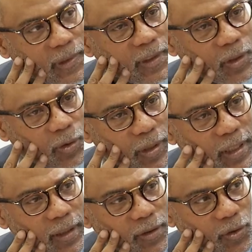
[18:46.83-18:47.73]
So
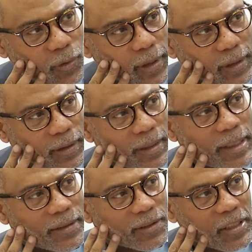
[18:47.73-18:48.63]
getting screened, and
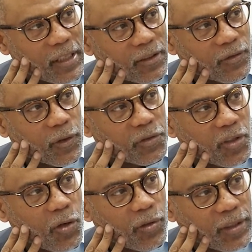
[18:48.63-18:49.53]
that's the challenge. Folks
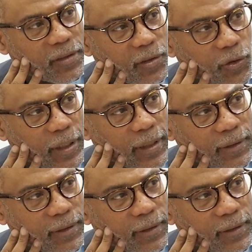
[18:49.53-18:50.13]
don't get screened.